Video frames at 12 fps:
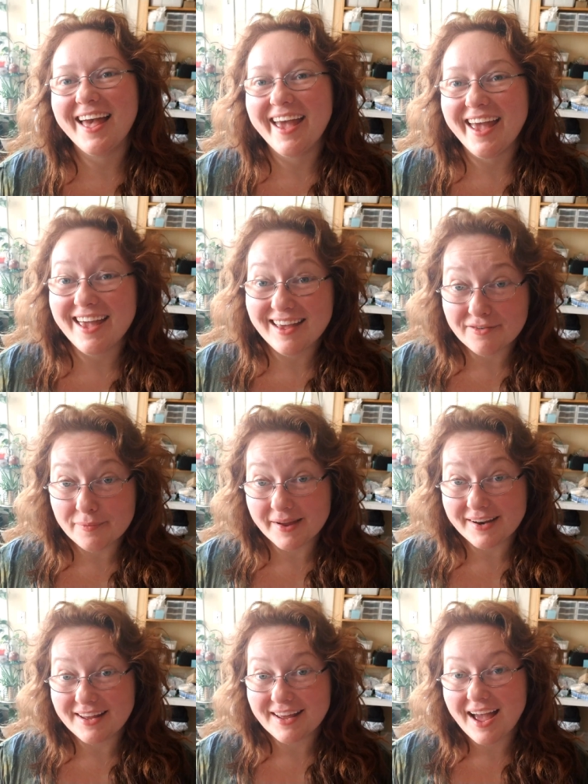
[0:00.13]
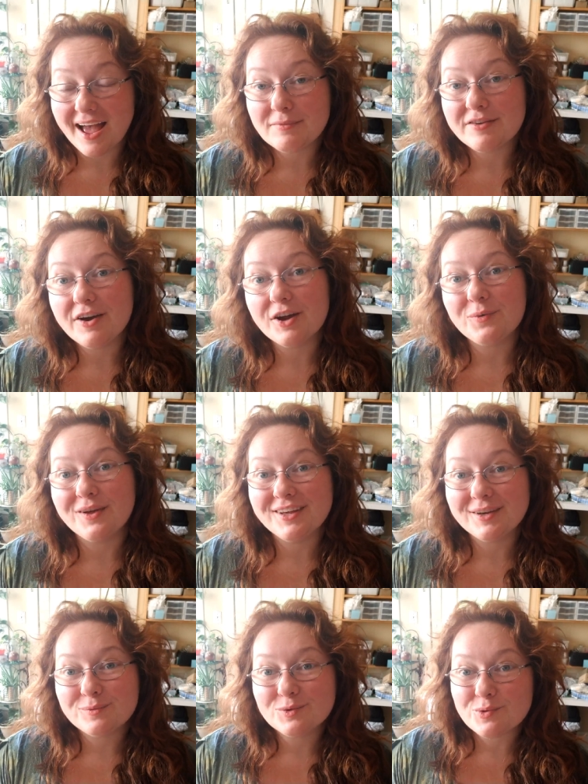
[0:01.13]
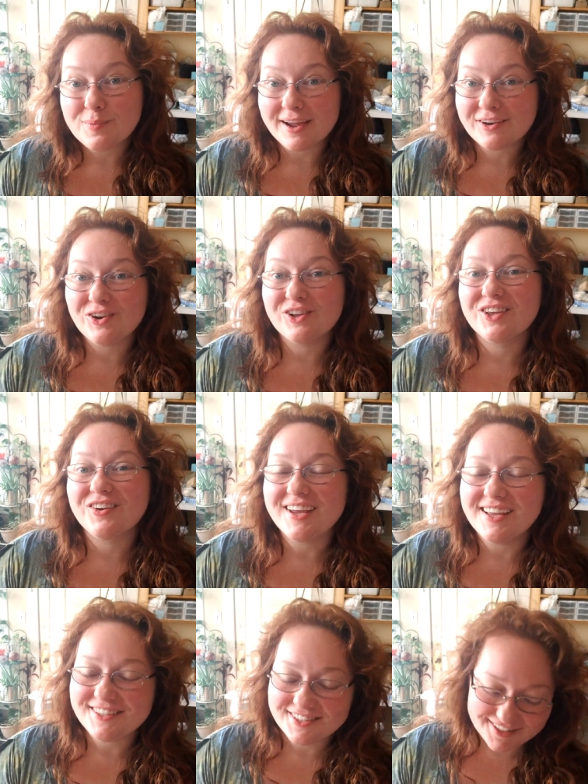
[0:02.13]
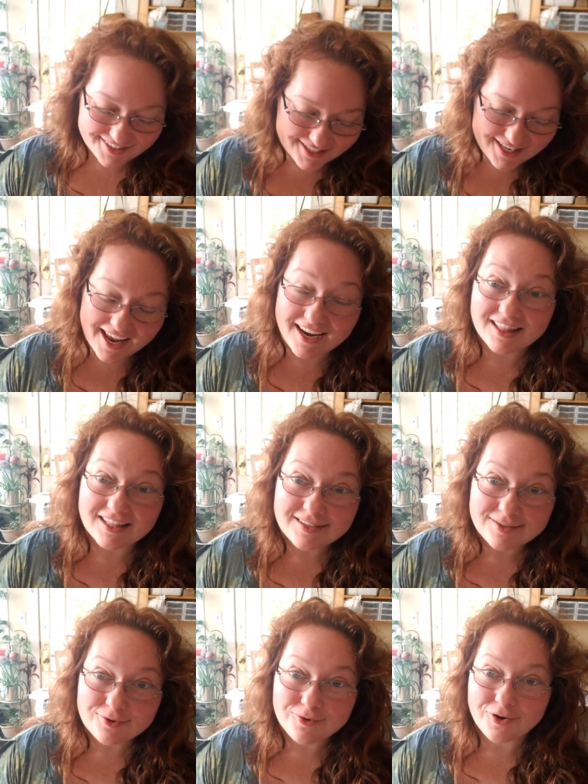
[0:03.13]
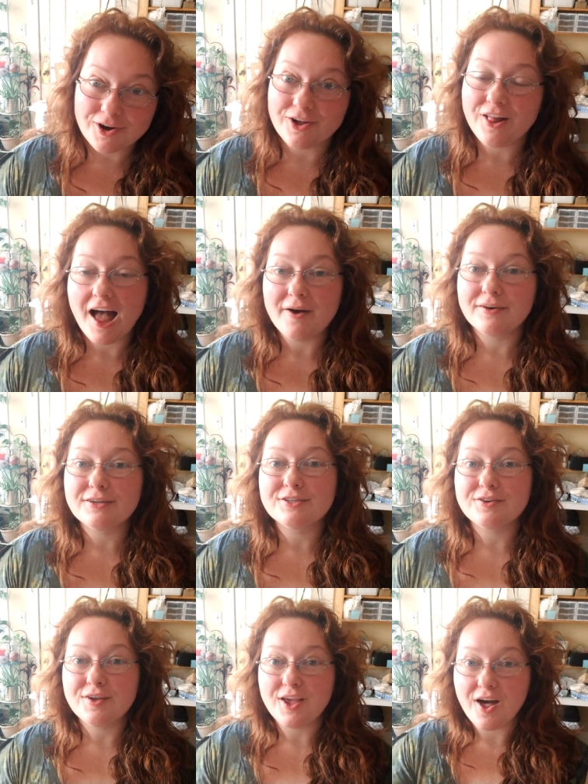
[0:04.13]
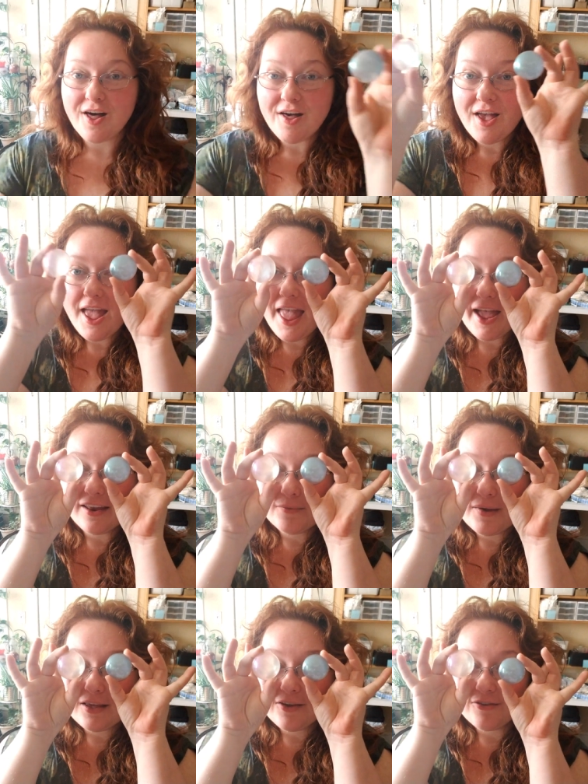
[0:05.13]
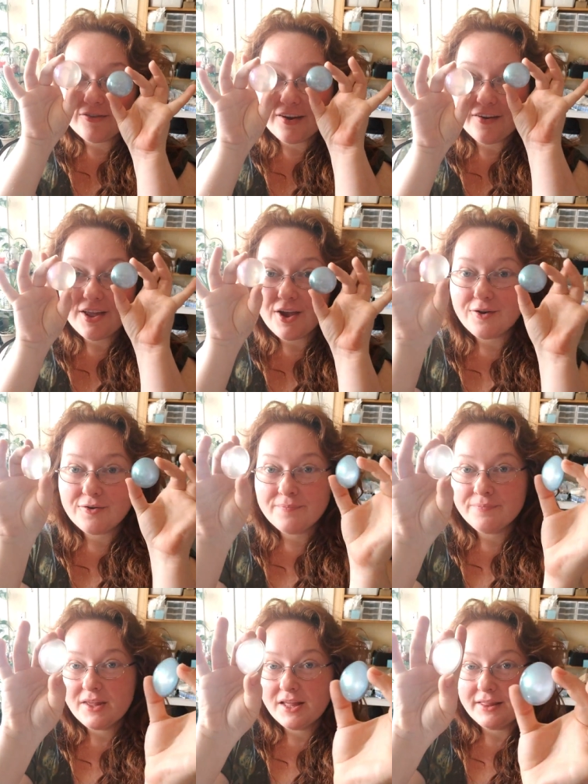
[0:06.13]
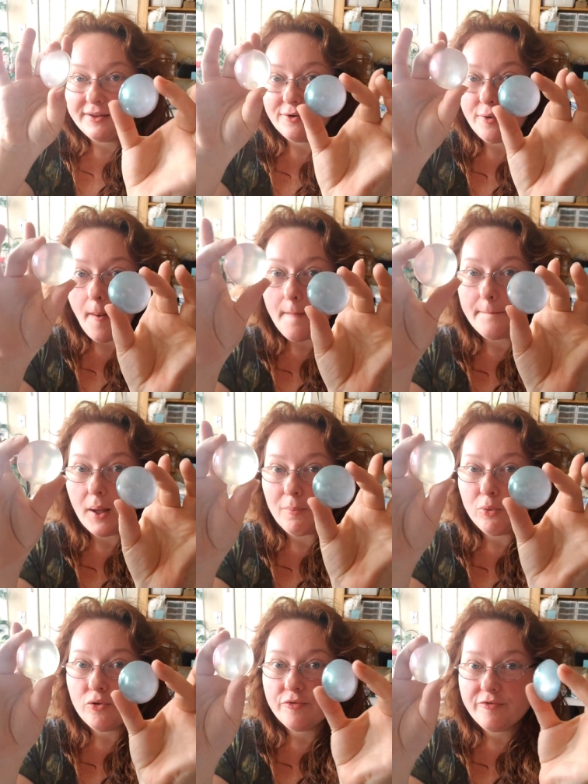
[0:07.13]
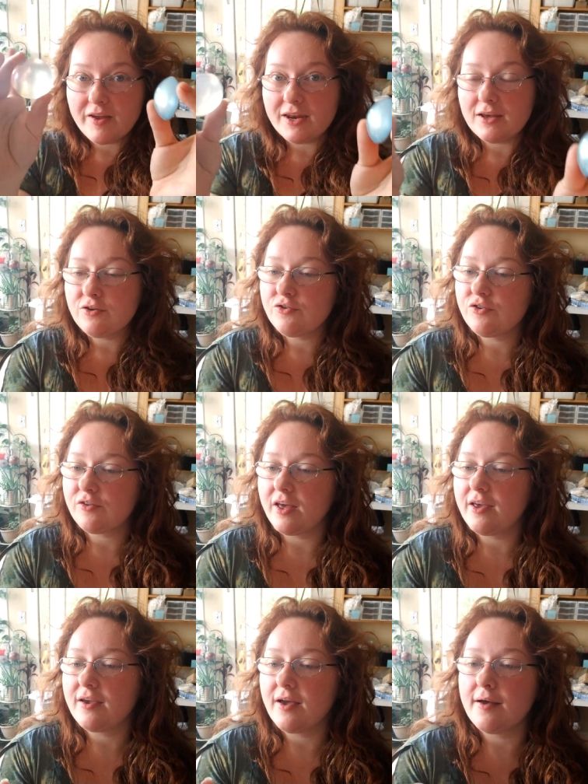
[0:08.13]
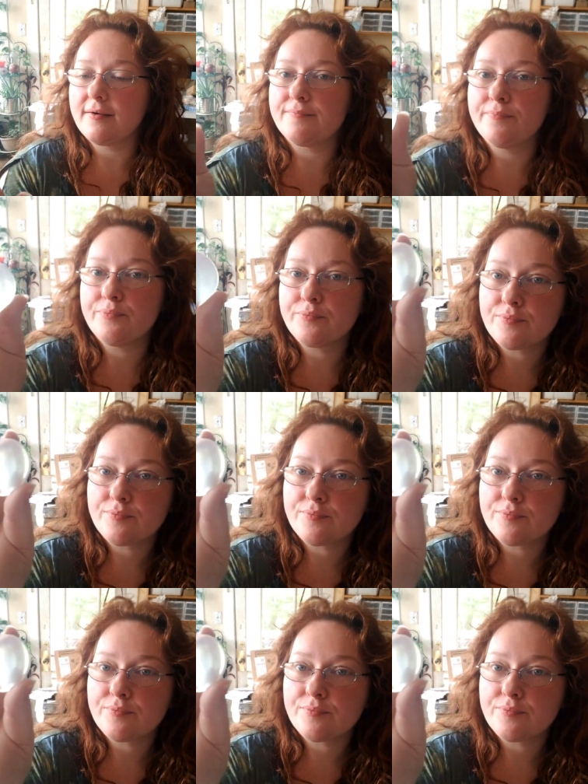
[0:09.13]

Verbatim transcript: Hey everybody, I'm Yvonne Williams with Back to Earth Creations, and in this tutorial I want to show y'all how to make your very own little bubble finished, like um,